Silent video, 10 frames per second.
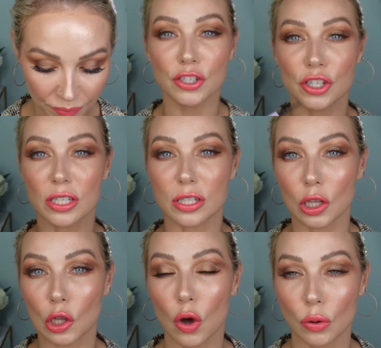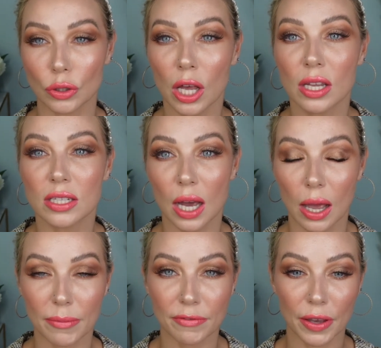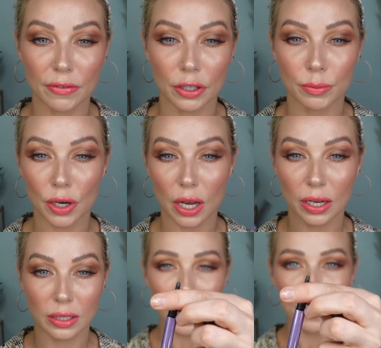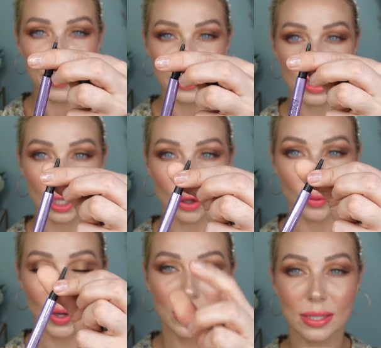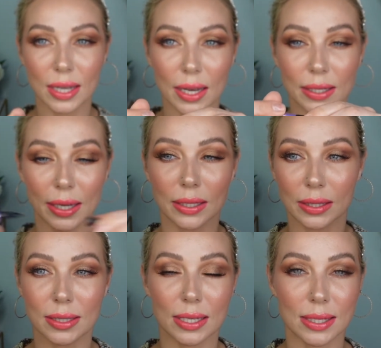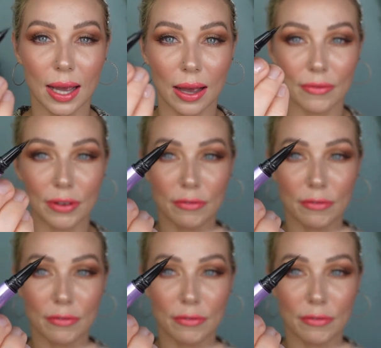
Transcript: It's just a long time favorite product. A pencil on one side, and it does have a